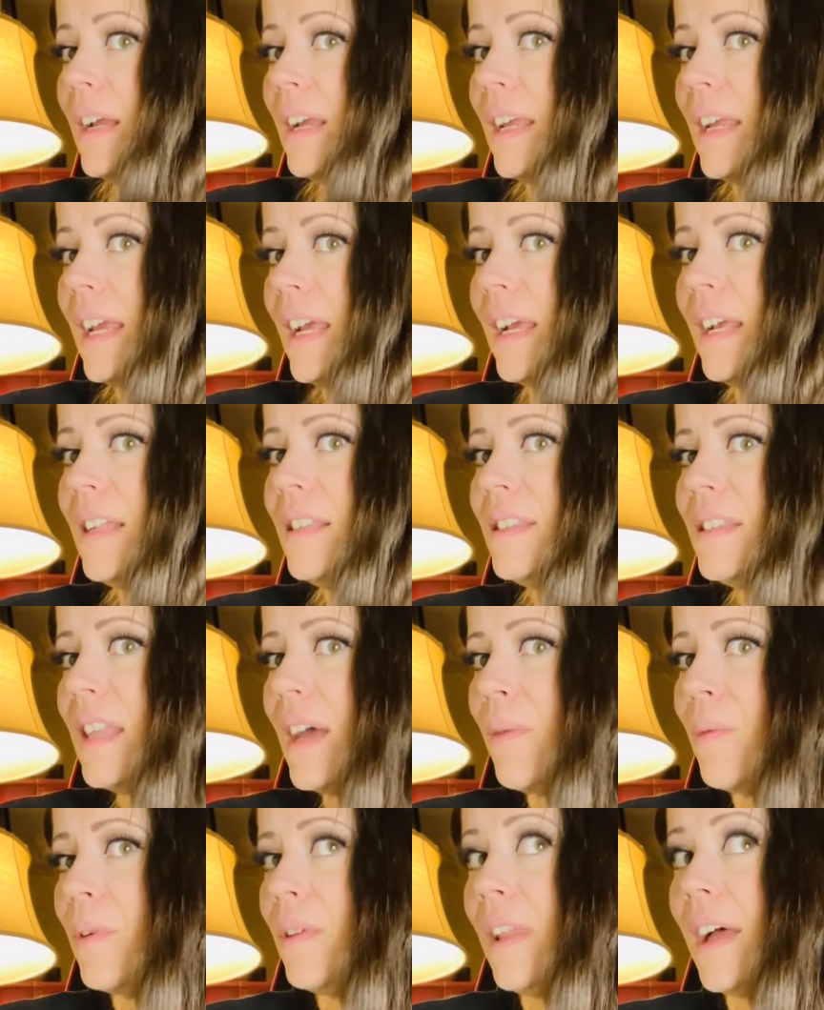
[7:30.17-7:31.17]
kids
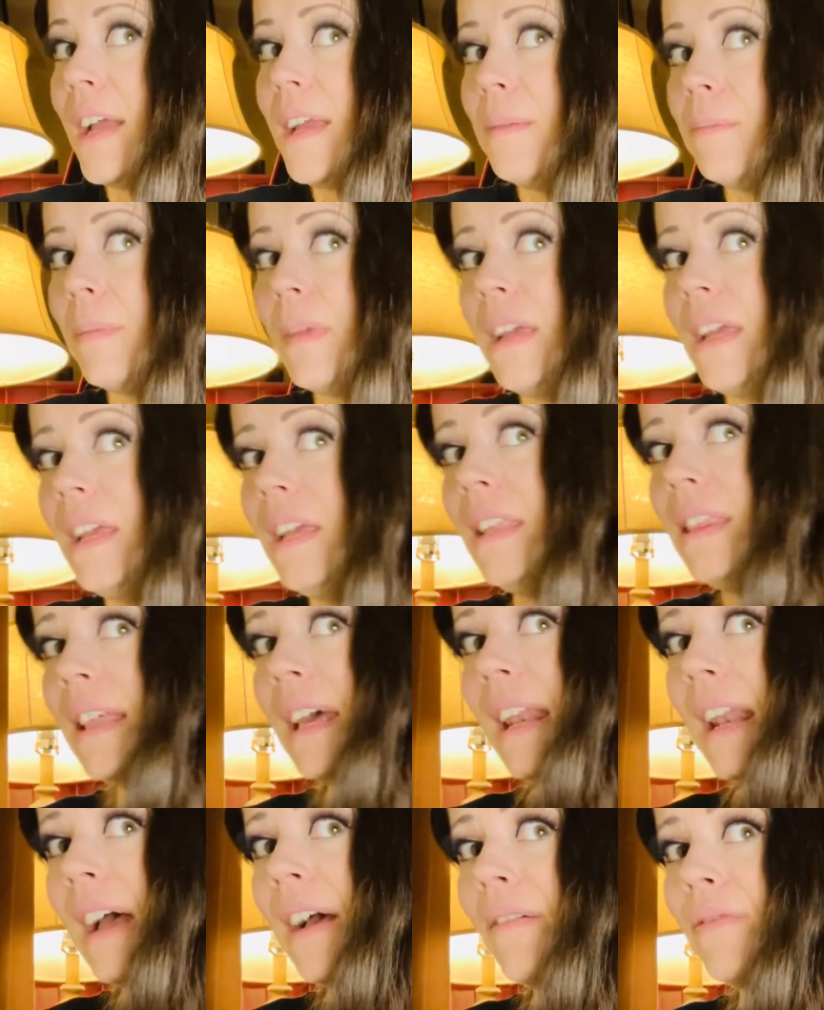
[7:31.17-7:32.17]
that were like me
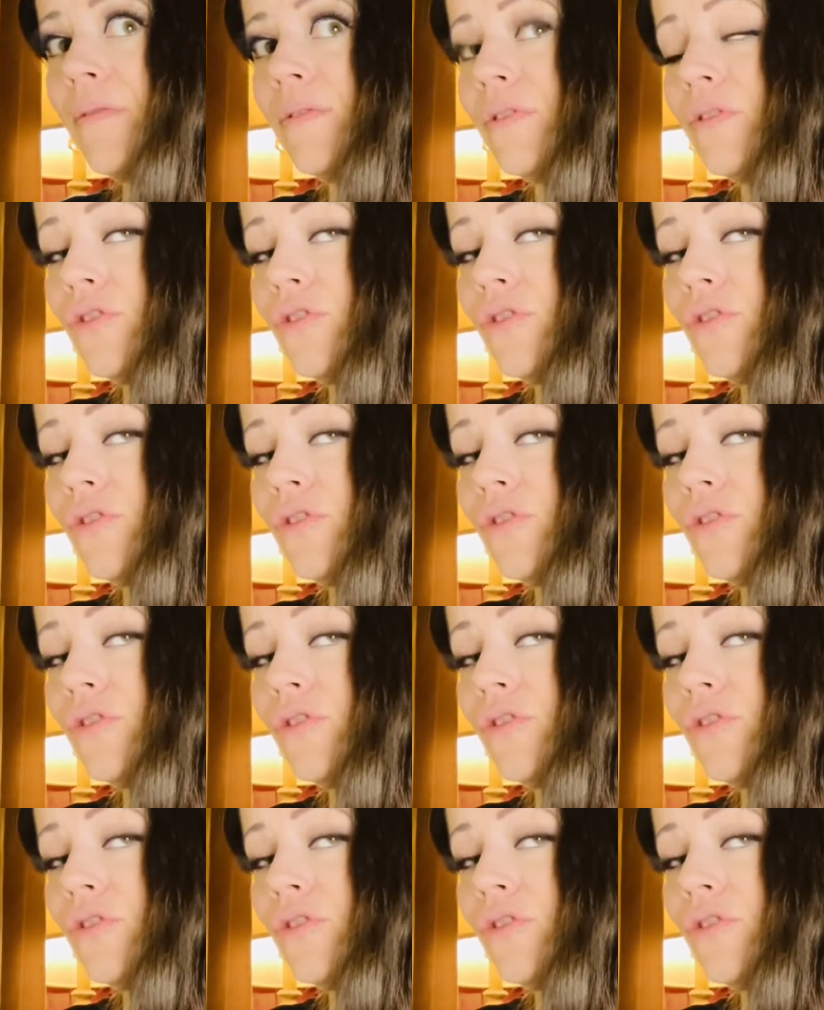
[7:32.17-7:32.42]
that have